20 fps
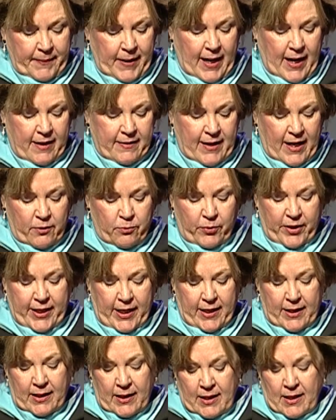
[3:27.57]
And then
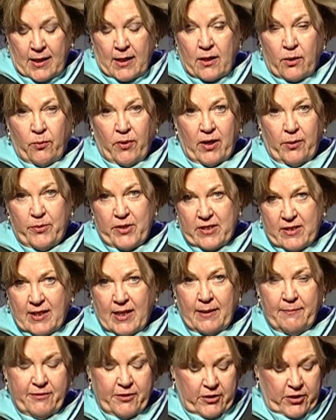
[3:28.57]
we, when it was
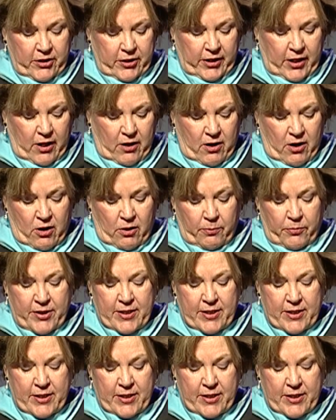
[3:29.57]
time for her to go home,